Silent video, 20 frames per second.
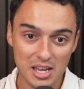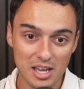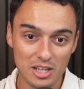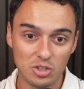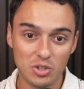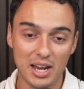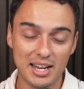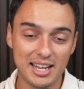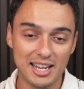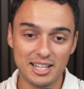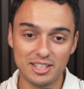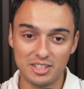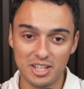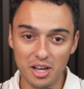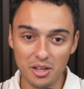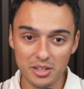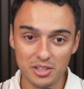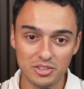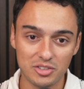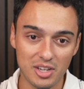So I kind of
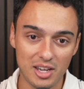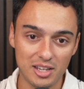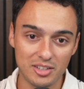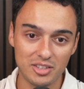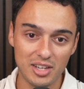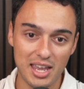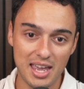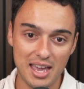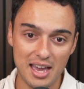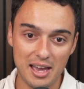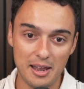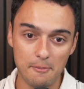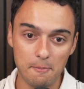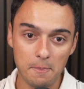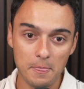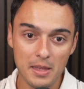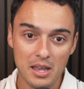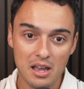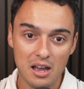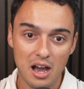tell these things,
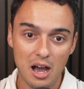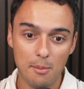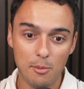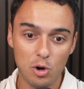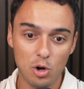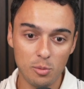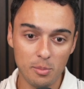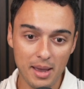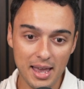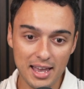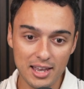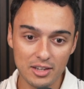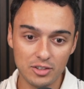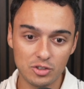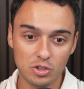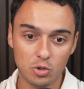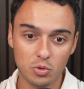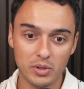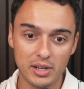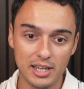and
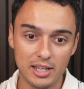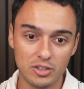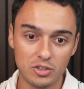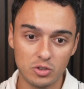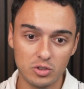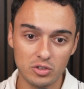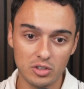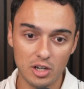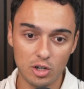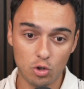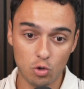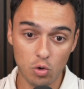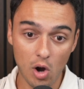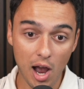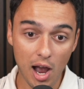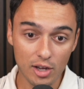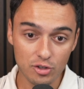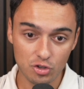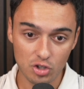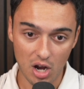Hermes creates a
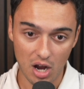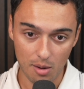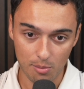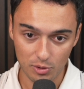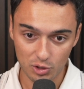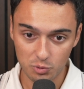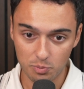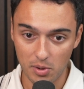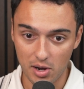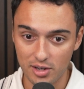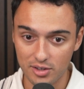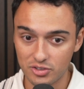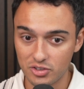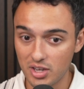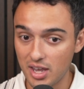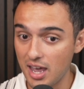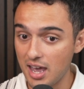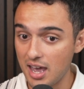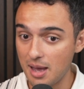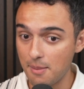cron job response
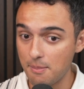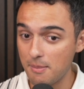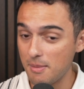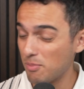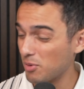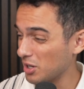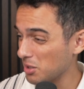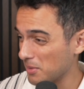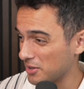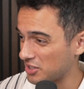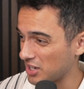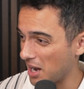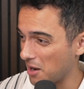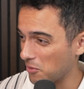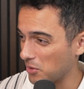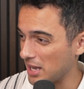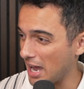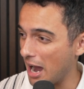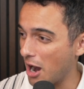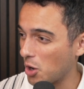pretty much
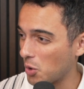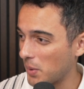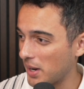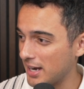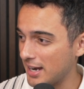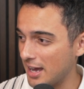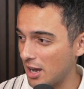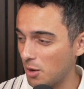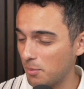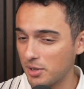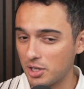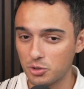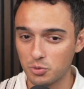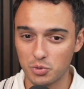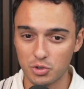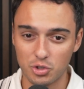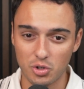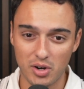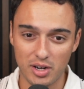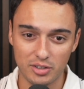every hour right now because
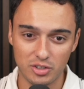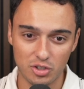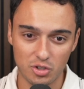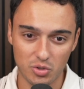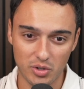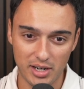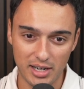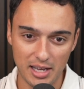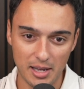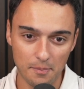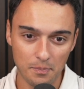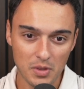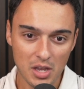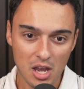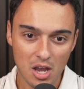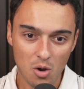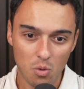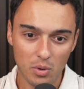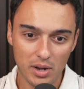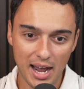we're trying to train it.
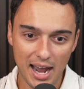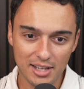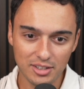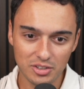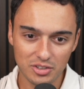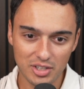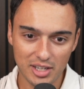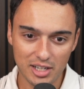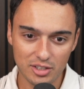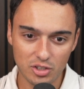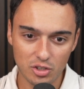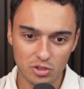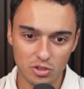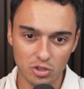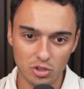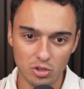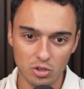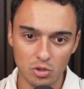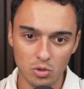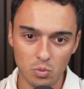What I decided to
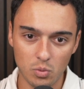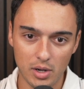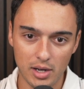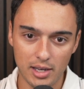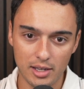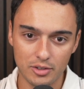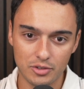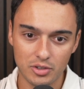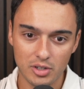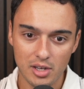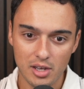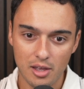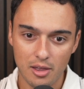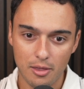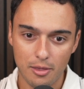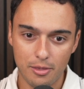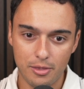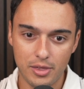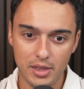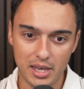do was
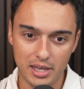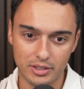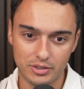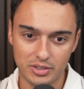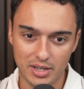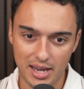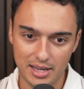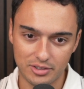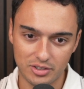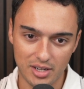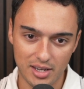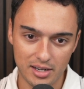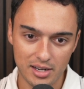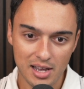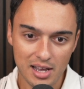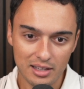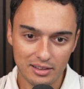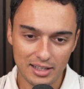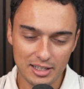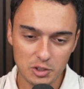this. I said,
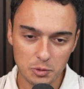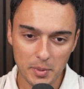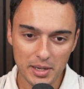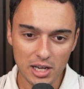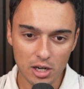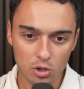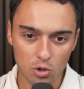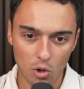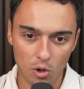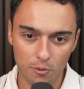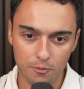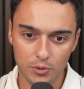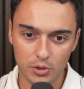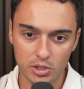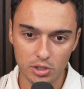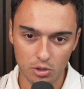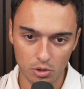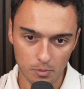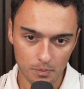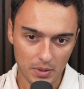let's make a goal for
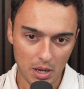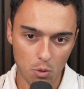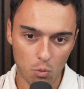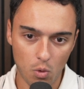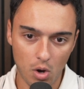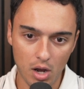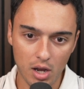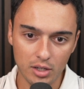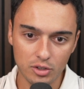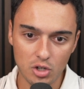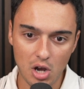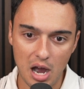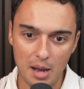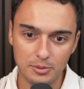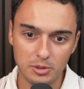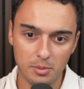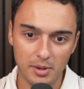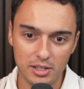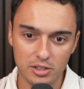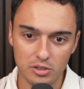you. I want to
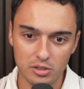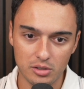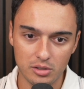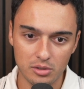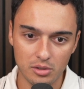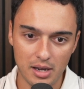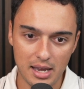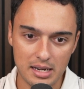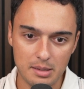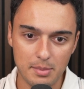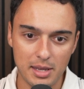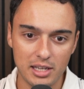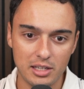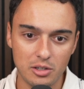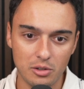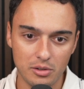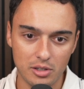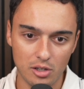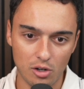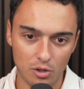optimize you and make
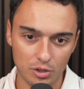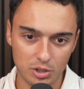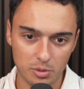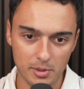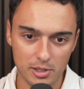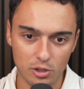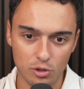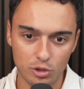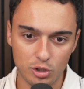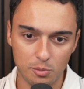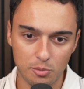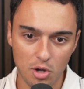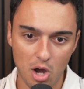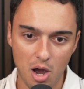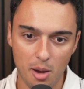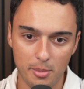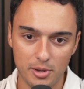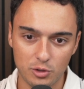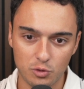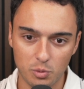you the ultimate YouTube
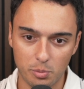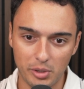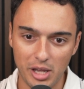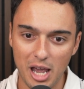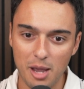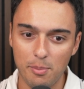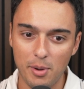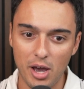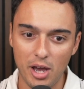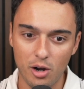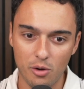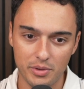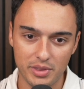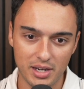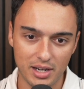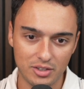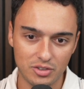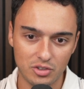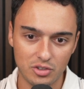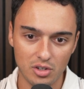comments reply bot over the
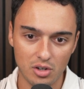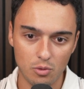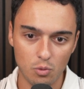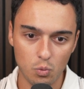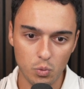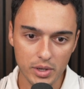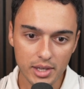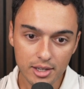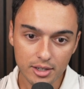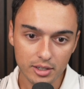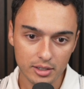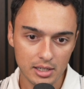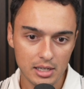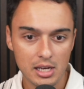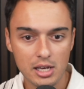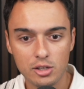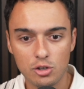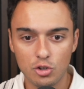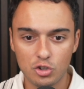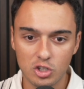next week.
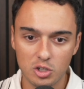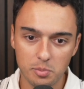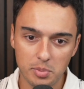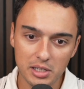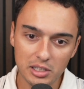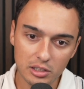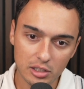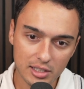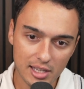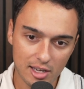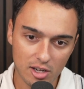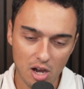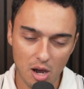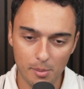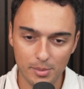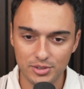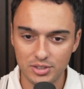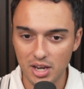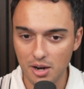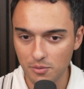You should be looking at
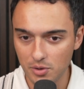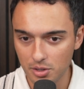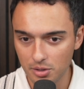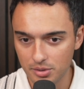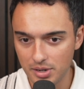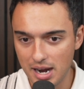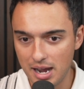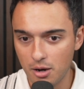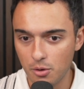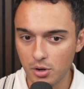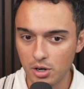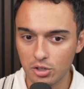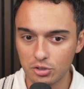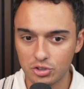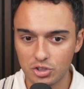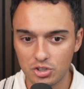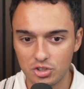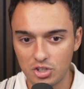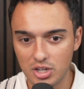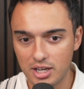comments every other hour,
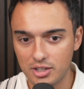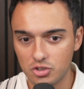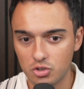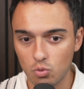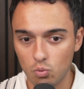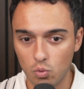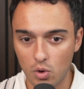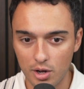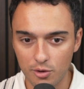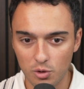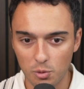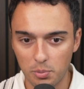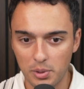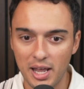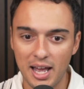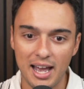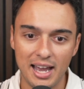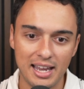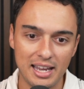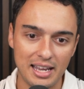suggest one
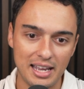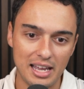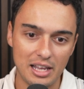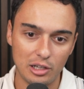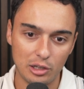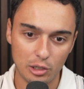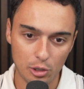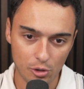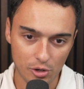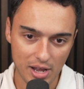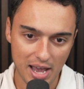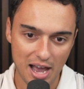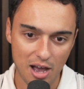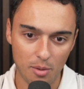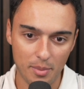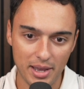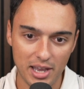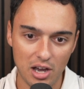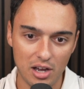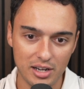reply, learn
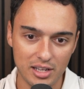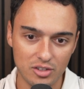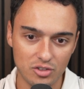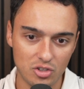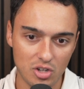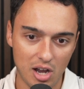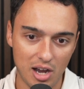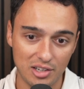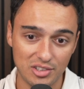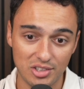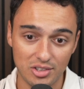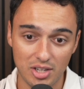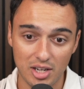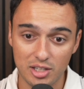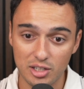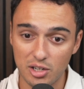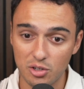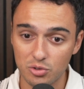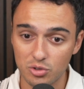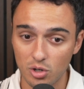how my audience talks, and
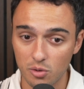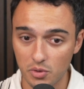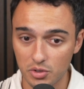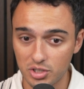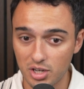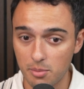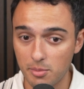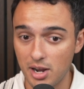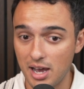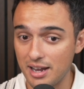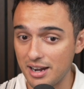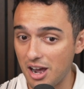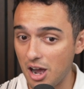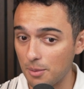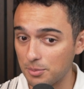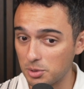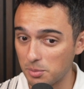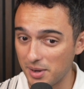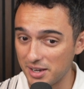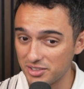take notes over time on how to
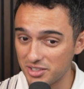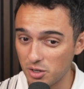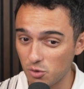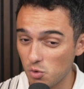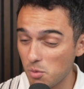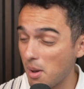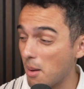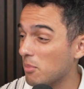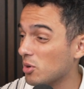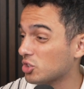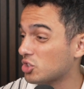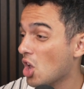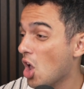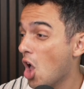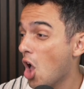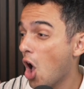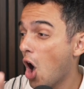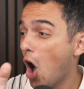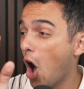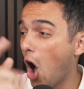optimize. And it remembers
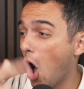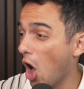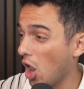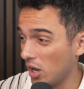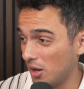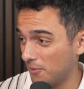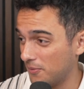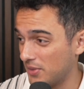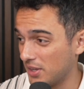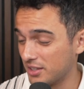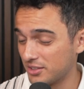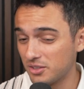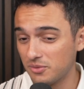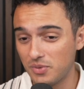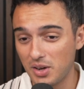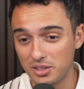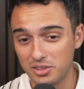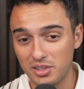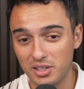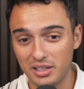all of this. In
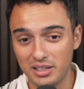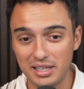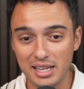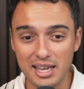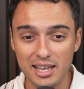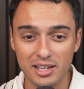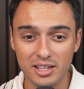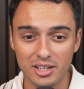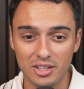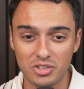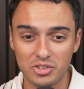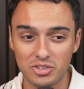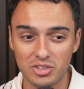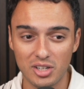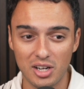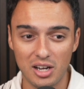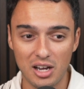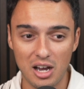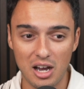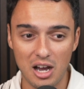fact, the latest
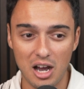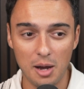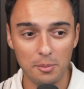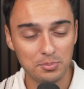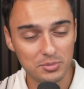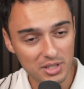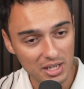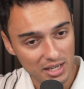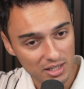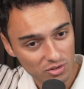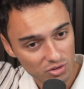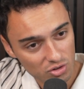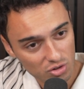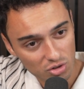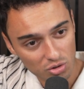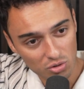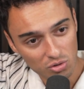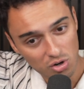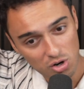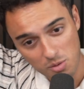update
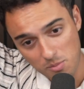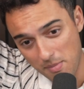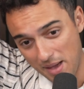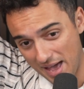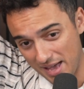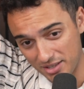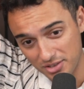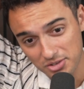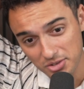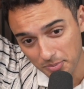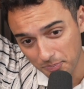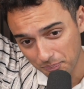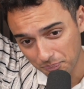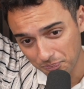to Hermes